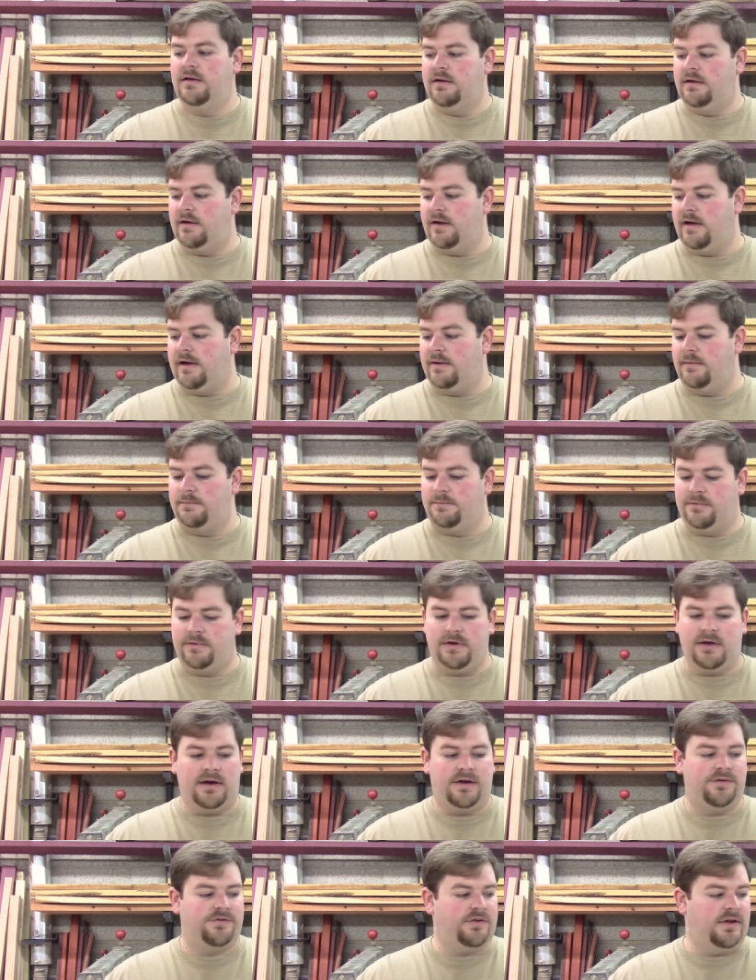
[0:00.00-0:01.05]
got them
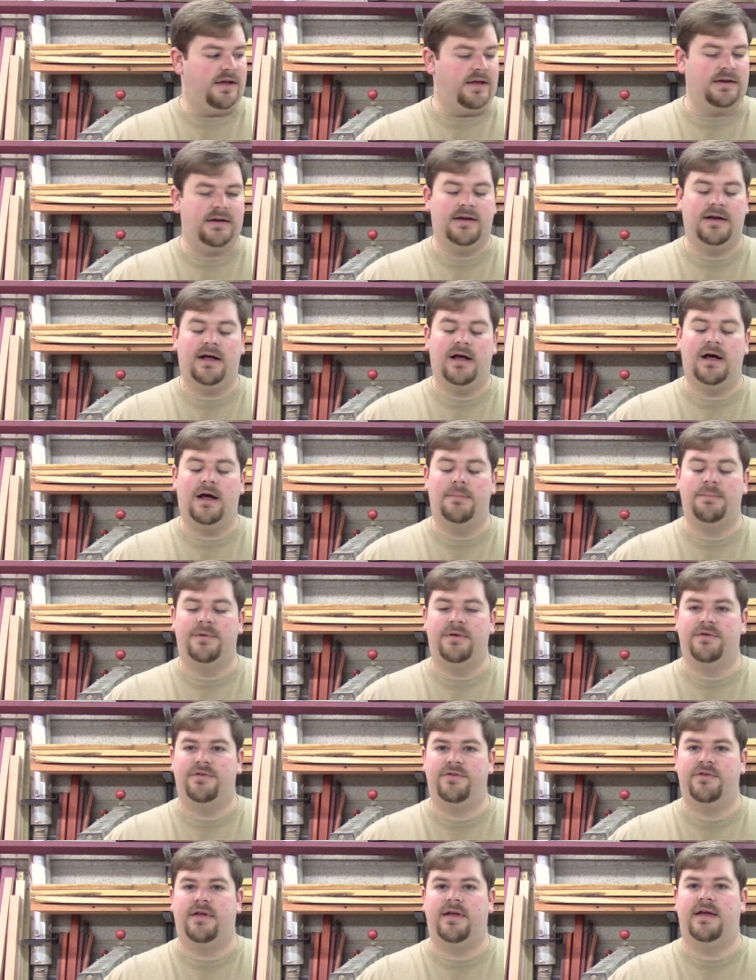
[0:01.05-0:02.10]
kind of sanded up and
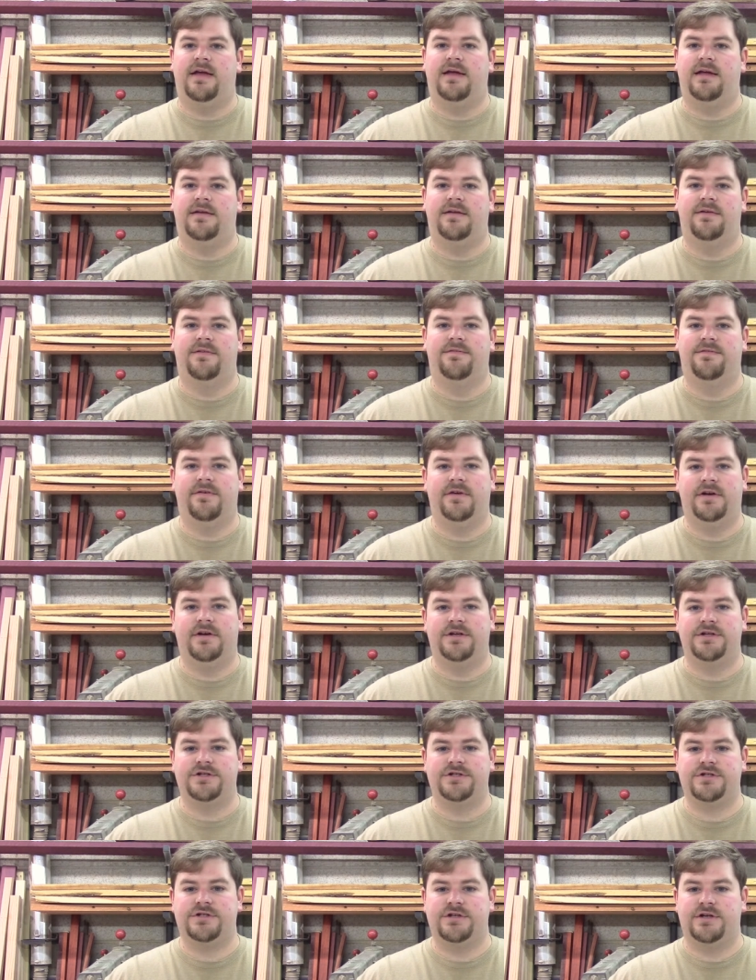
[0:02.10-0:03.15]
stained and
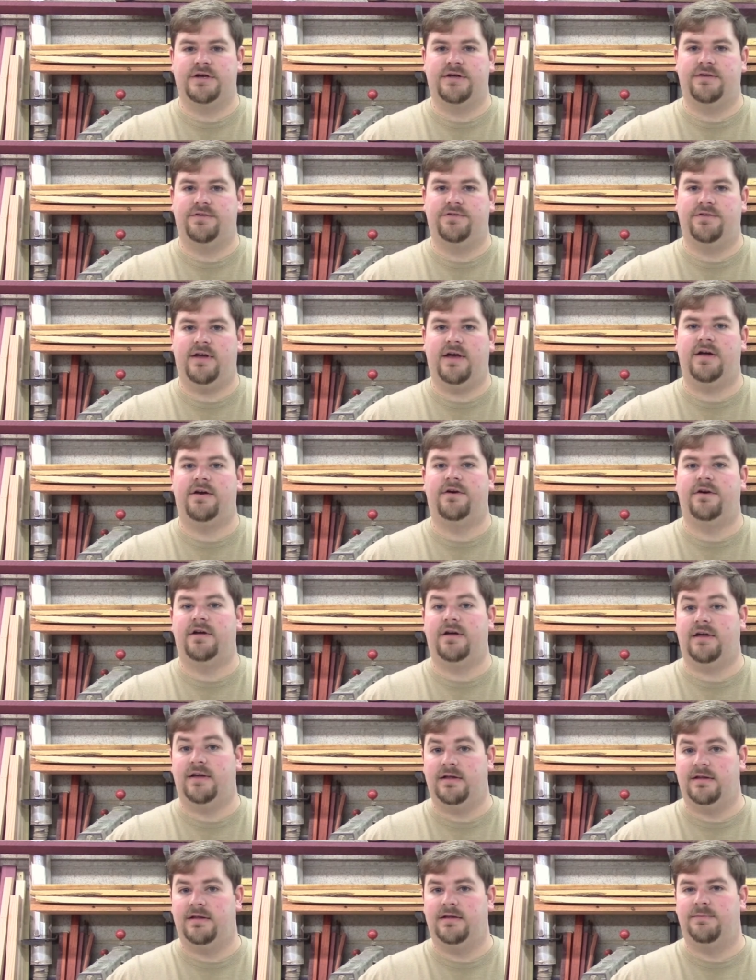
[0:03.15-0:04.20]
finished
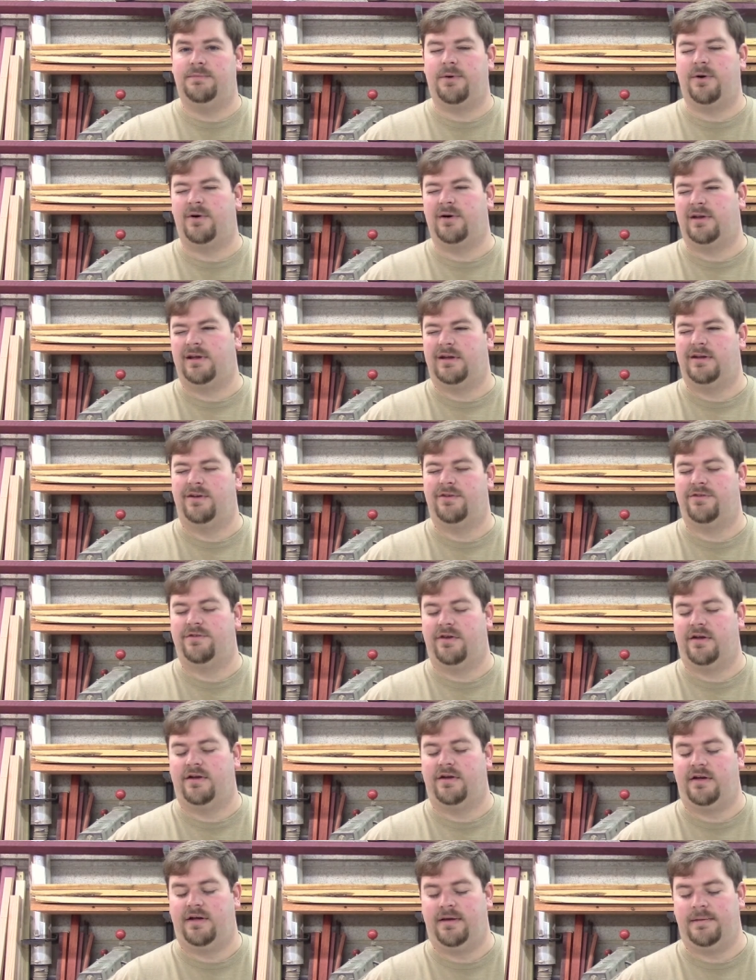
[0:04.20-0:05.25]
Saturday, and then partly into
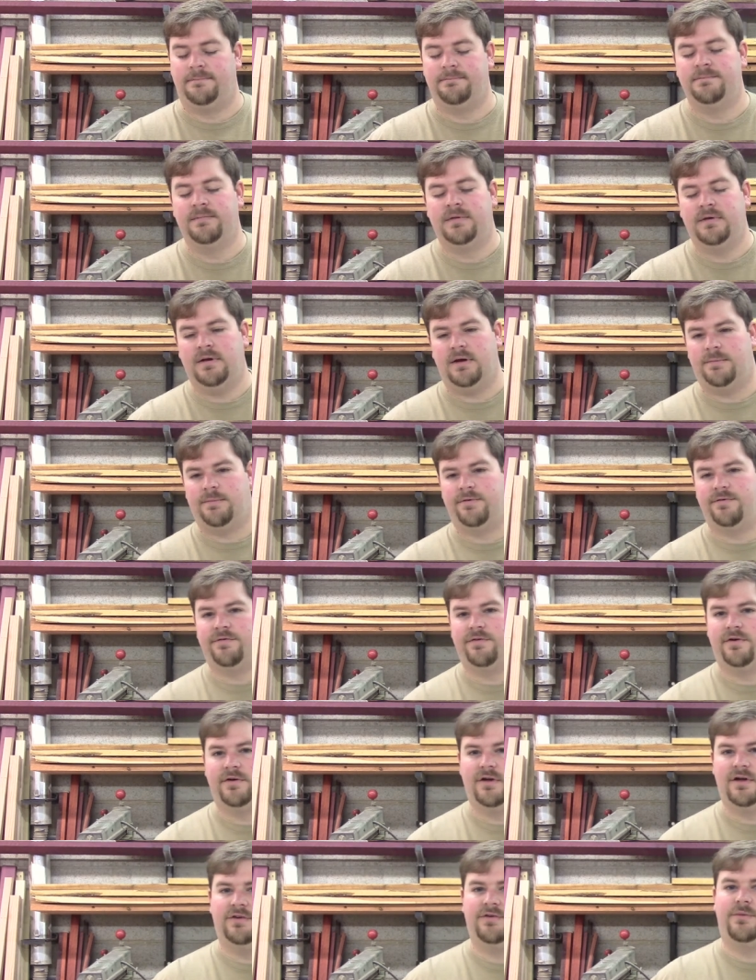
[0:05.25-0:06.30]
Sunday. I
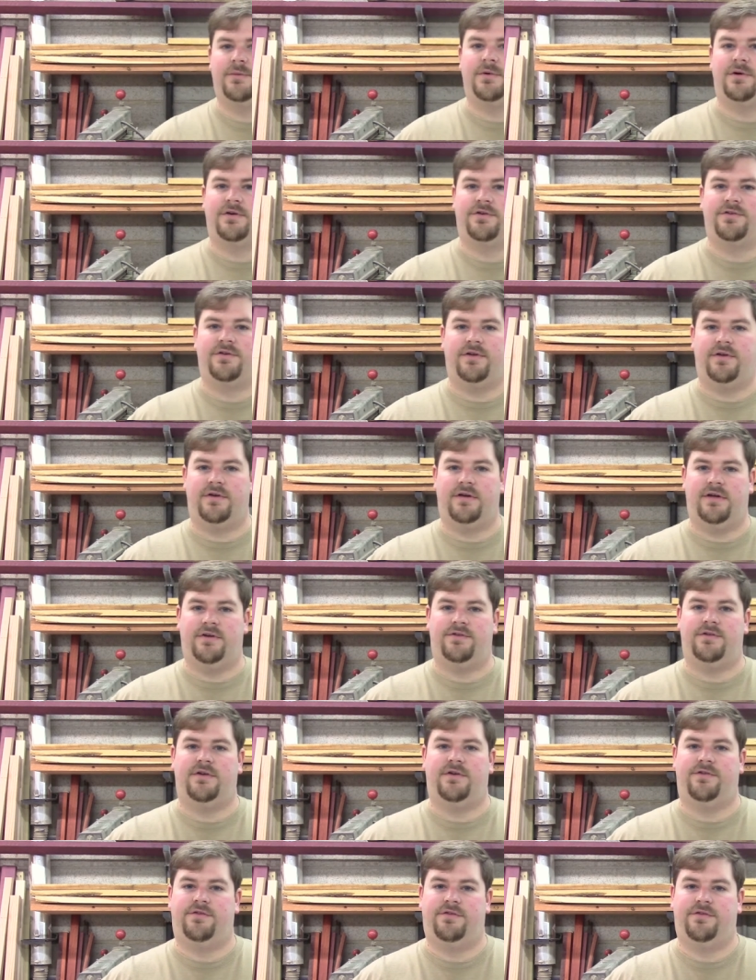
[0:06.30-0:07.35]
prefer not to work Sundays
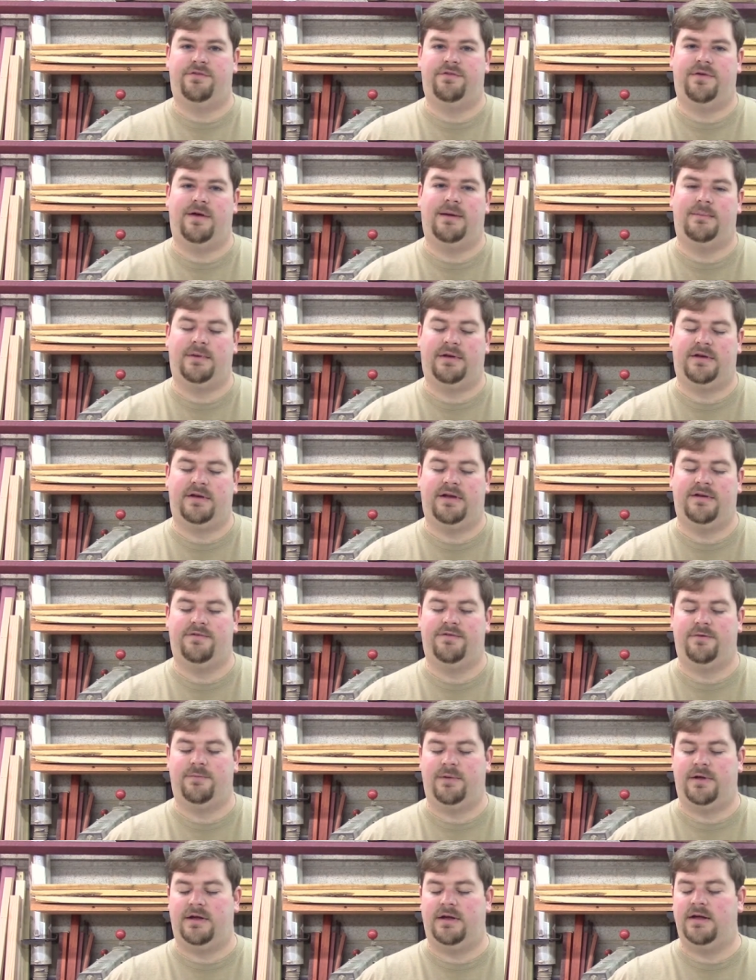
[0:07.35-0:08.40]
because it's family day
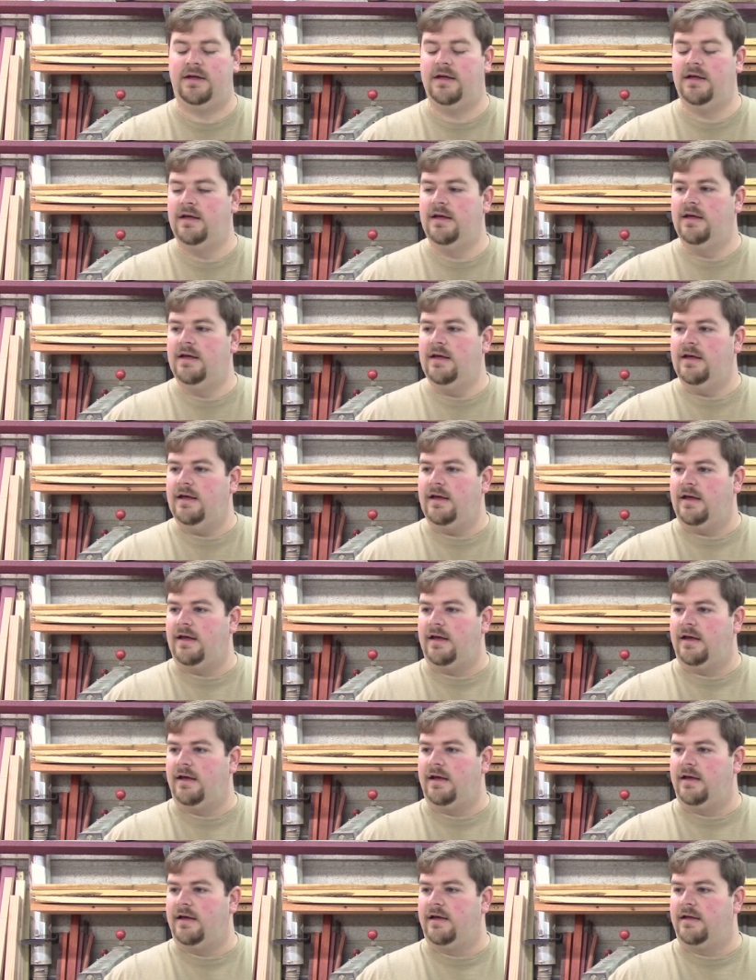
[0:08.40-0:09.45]
for me.
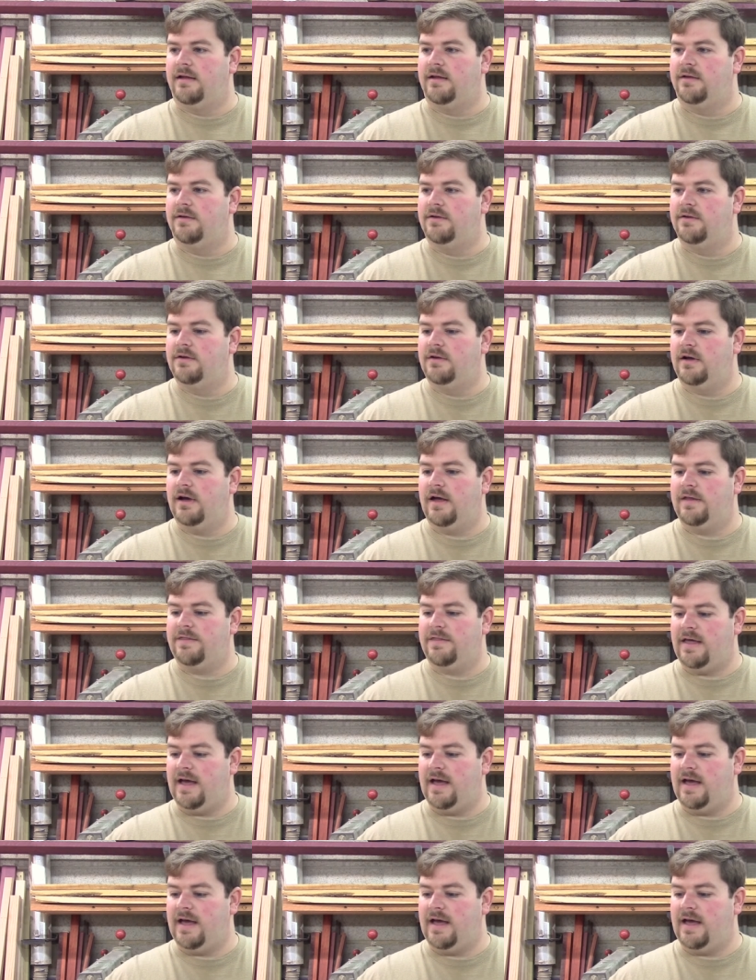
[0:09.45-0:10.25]
And got